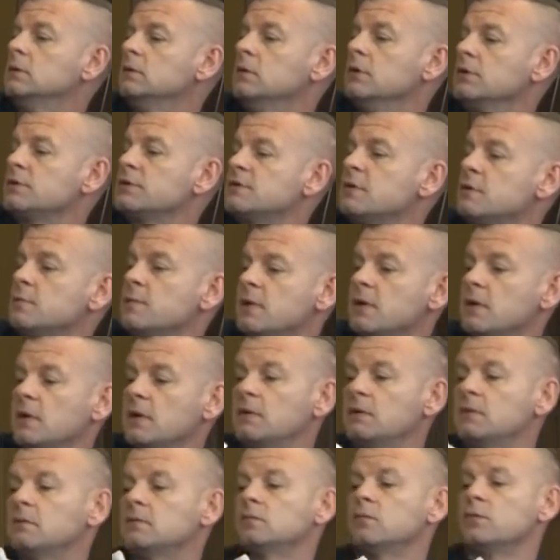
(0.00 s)
looks to
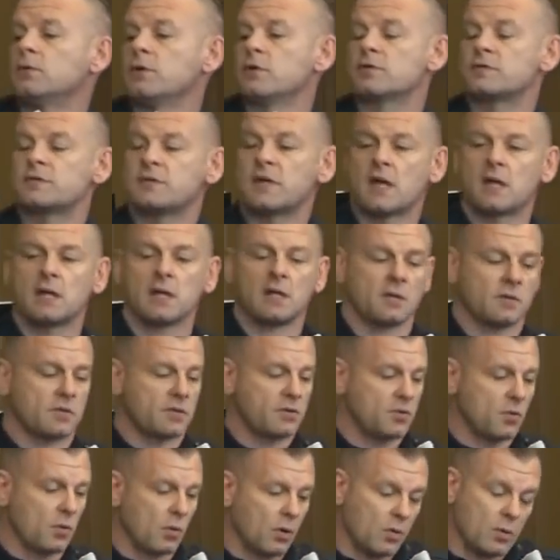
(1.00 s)
be when you're standing in
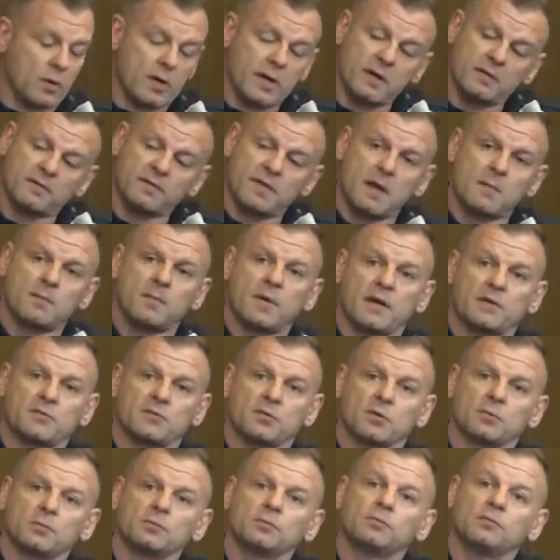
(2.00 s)
the doorway of that
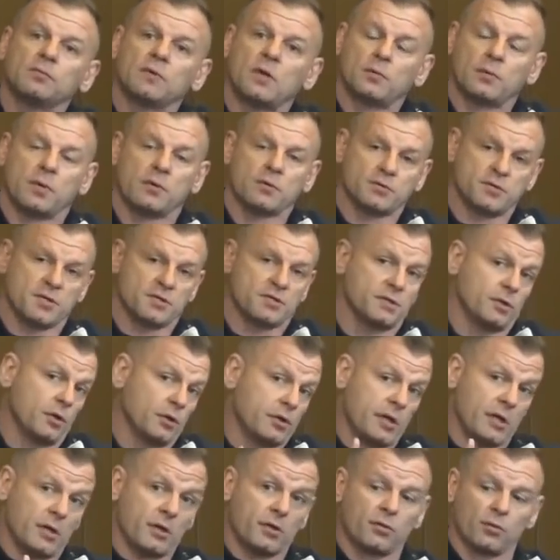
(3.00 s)
bedroom that we were just
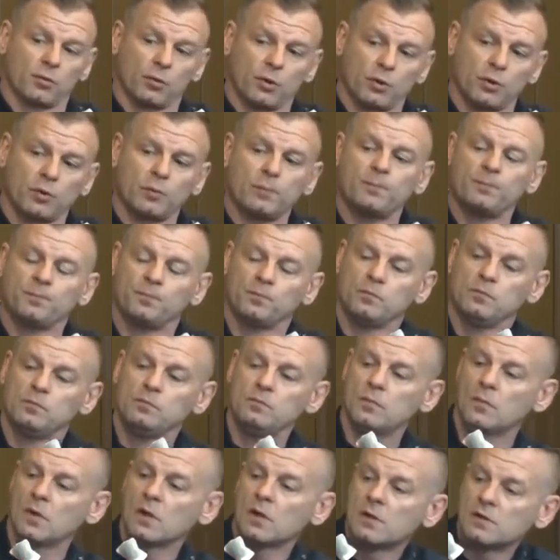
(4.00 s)
looking through.
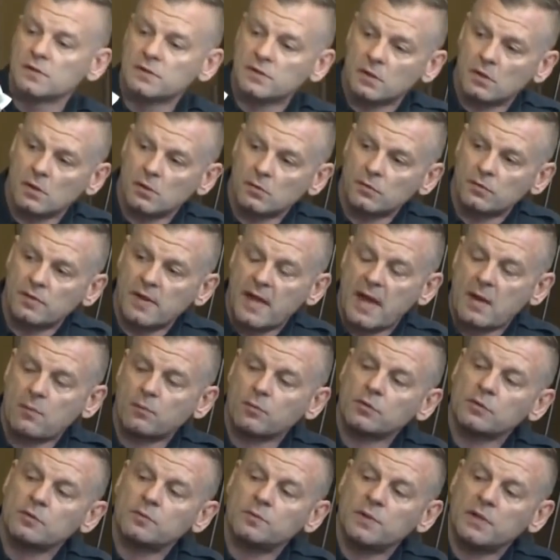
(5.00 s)
So
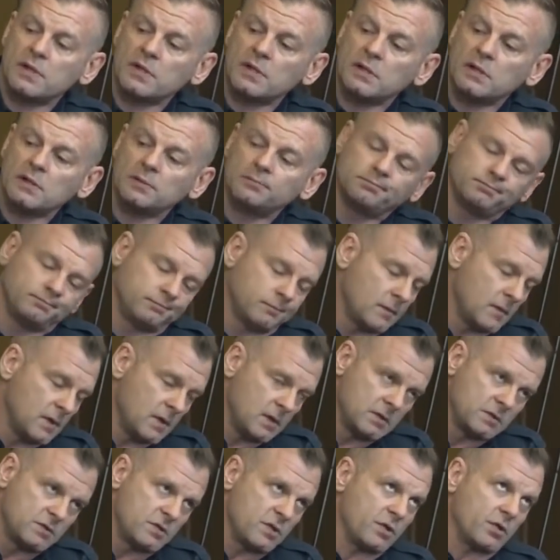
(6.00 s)
that would be
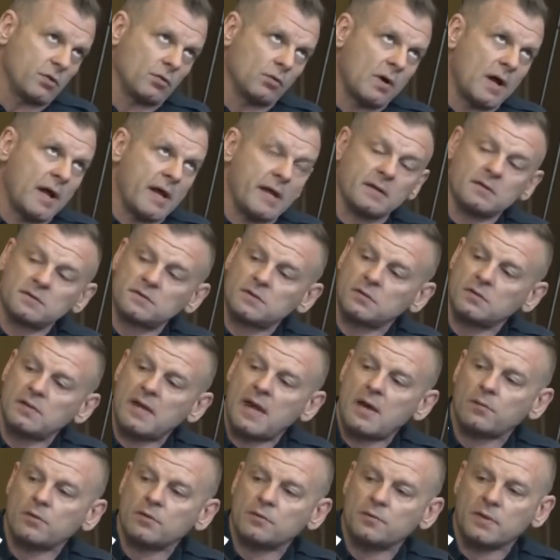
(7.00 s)
to the right, so
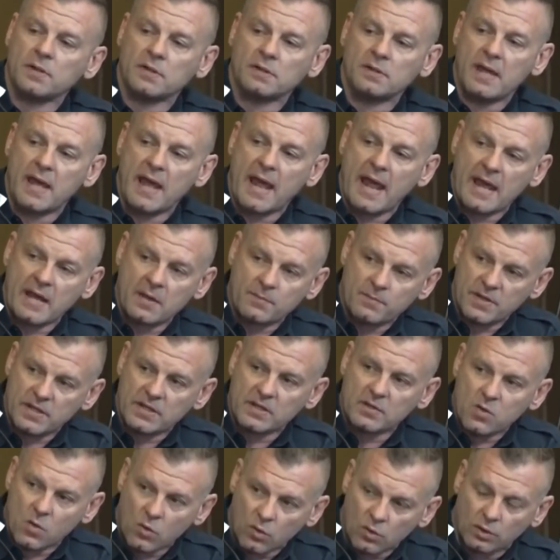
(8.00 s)
that would be the
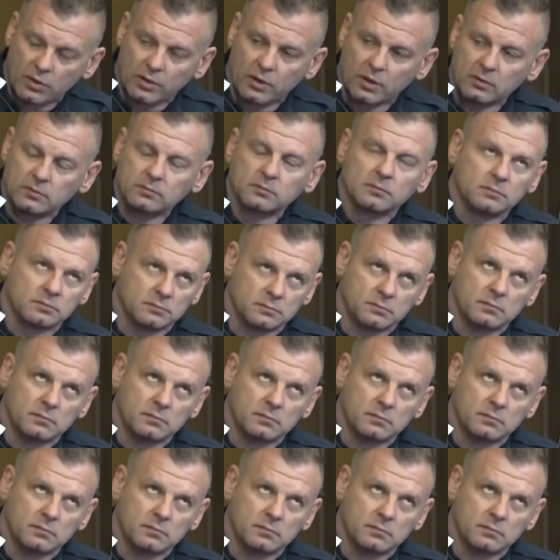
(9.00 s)
AB corner